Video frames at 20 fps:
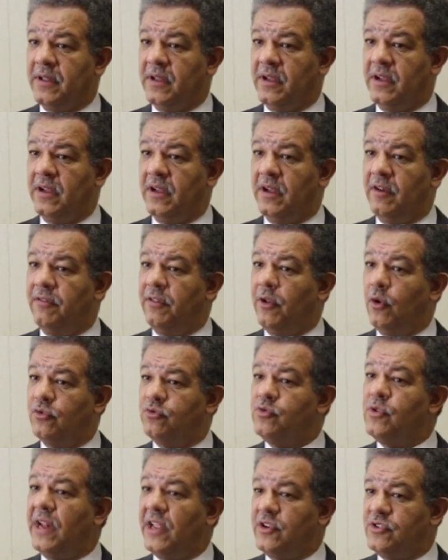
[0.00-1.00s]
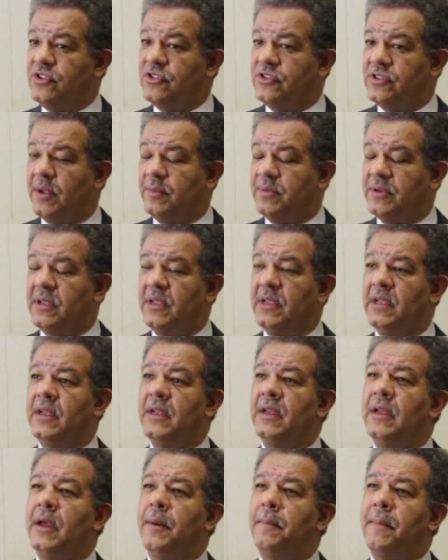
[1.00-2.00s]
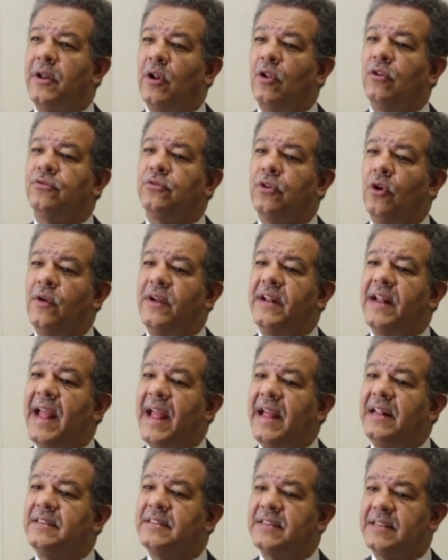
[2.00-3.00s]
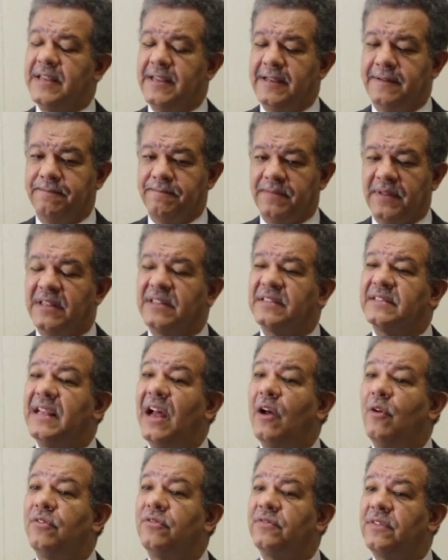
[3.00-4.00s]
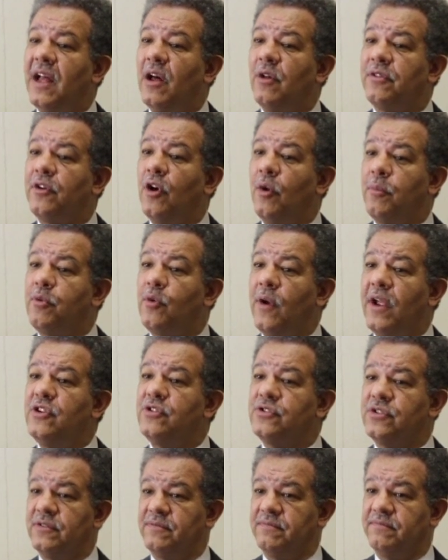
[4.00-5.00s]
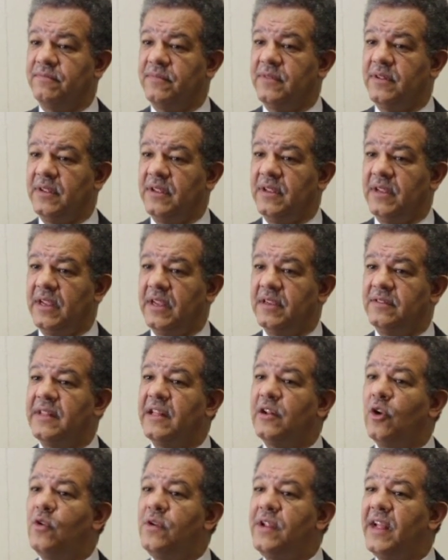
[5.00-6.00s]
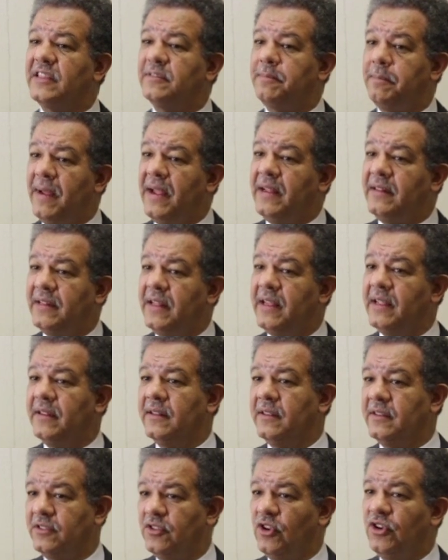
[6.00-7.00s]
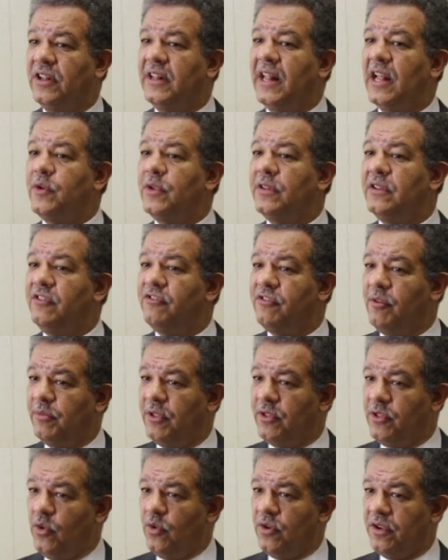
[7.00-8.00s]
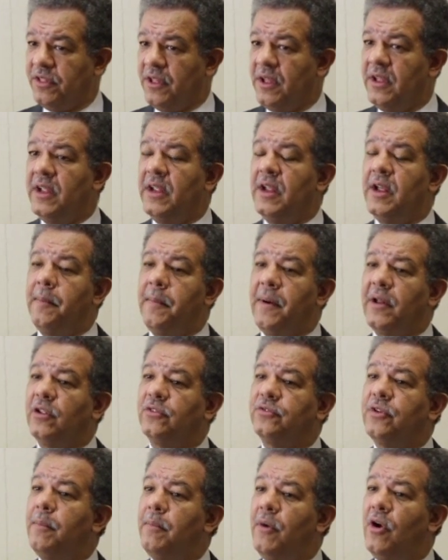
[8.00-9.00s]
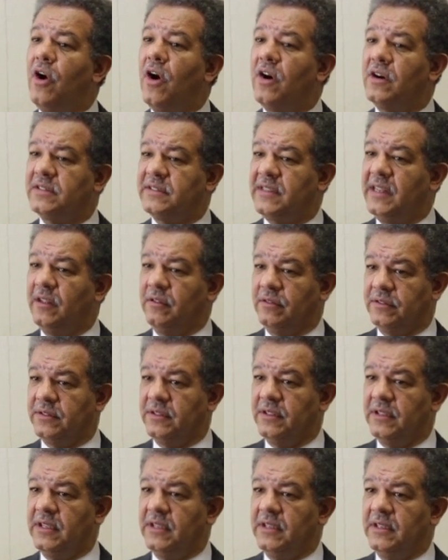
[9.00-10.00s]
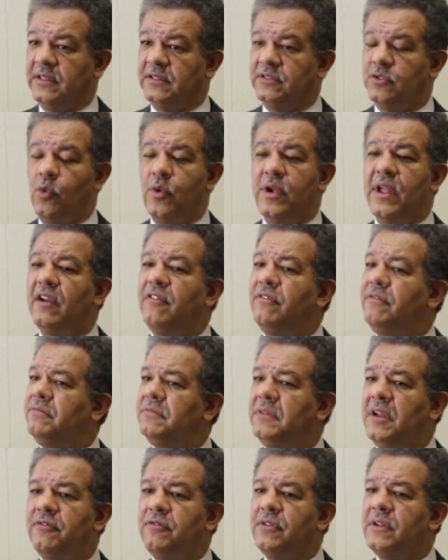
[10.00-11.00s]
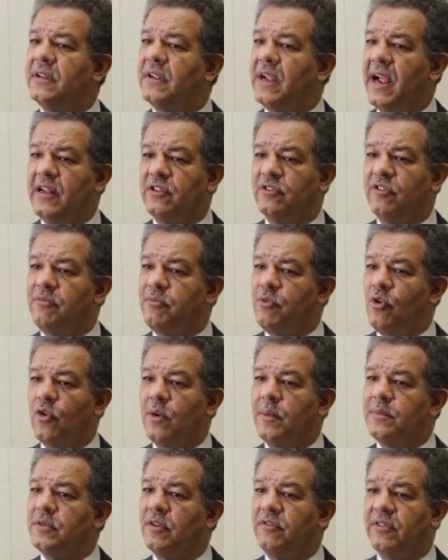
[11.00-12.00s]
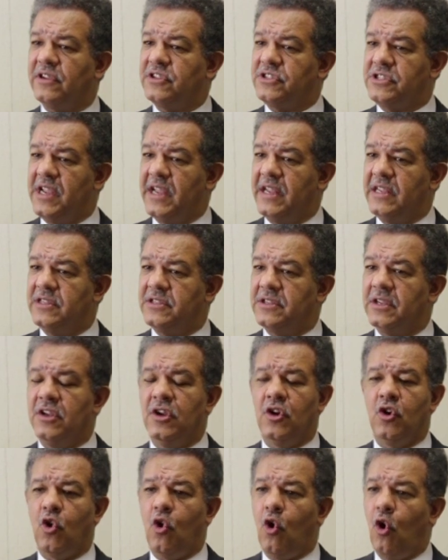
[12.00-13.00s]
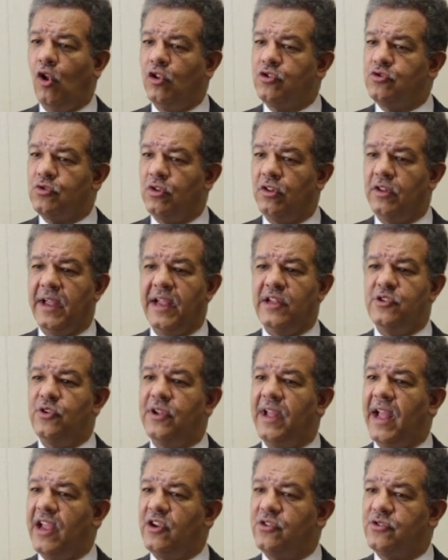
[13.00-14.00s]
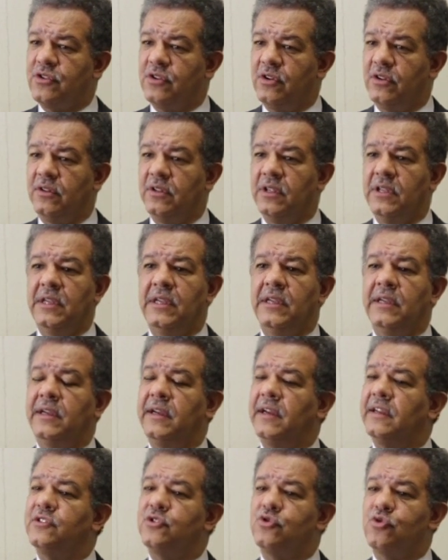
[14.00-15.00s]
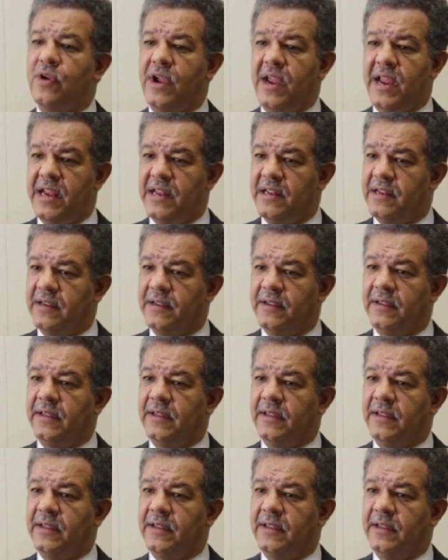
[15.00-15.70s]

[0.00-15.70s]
of those relationships. But also enhancing South-South cooperation is not only expecting solidarity from the North, but also among ourselves. So we have different kinds of programs of exchange, cultural, educational, trade,